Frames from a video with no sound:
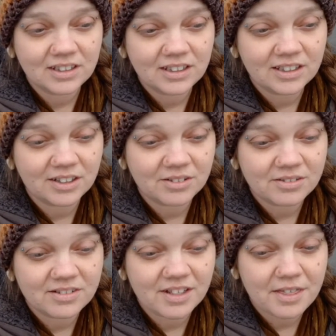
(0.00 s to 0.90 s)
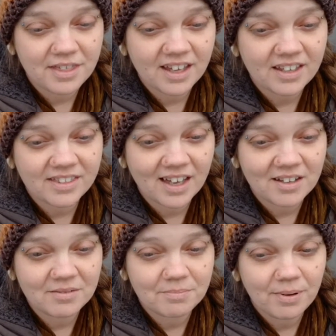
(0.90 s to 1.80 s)
you know, to think
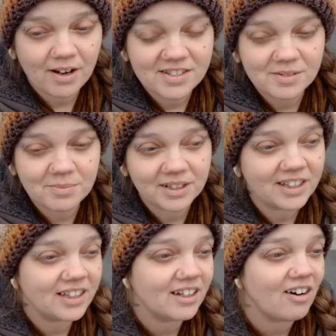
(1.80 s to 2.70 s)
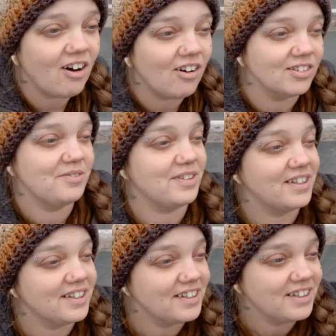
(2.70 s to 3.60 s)
that possibly all of
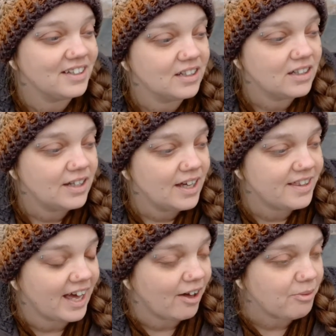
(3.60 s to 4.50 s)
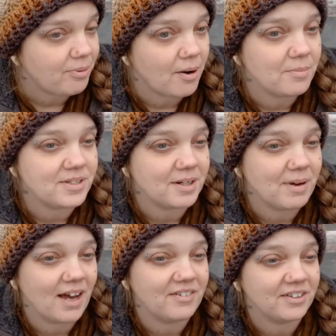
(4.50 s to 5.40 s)
the the health problems that I'm
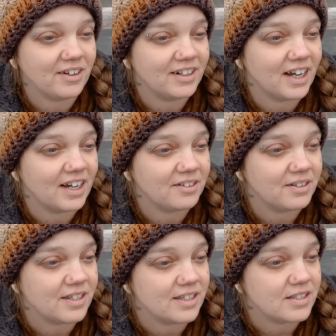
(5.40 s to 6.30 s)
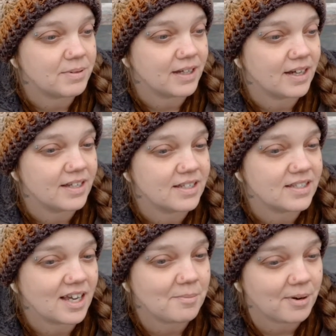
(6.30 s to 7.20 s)
having right now is
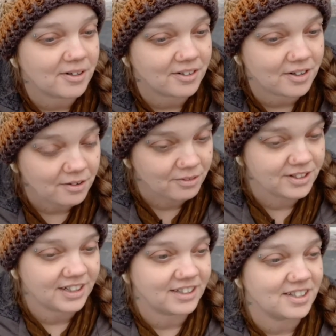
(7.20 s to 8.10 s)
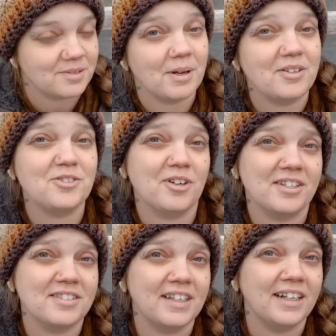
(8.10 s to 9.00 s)
because I'm under a ridiculous amount of
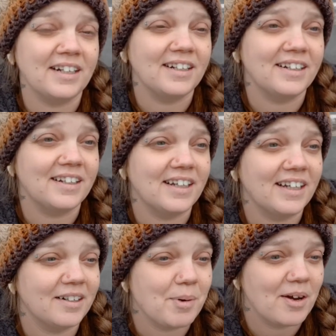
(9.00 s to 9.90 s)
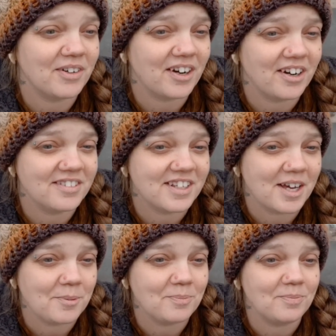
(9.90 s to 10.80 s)
stress and and I'm having a hard
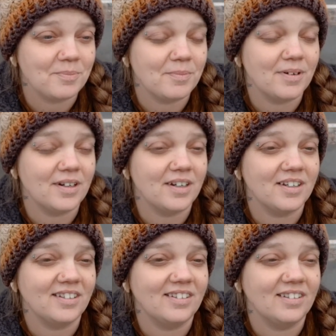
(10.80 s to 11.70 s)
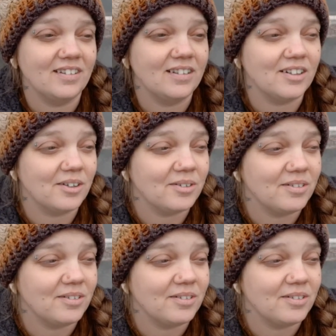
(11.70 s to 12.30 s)
time uh, you know